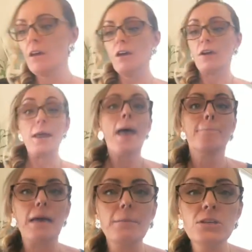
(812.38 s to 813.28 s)
Right?
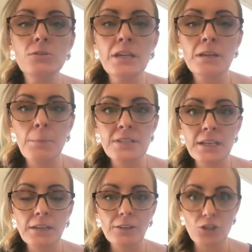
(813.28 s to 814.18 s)
Maybe you need a
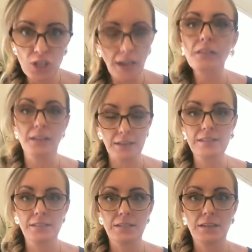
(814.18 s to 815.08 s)
particular
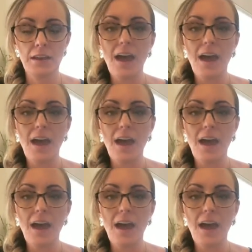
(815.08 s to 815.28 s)
checklist.